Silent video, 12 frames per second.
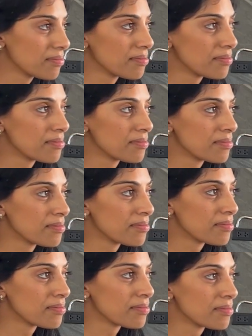
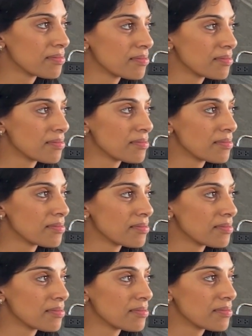
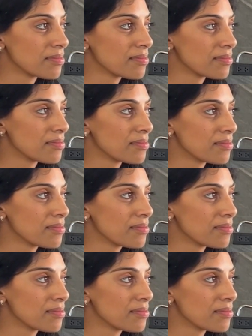(silent)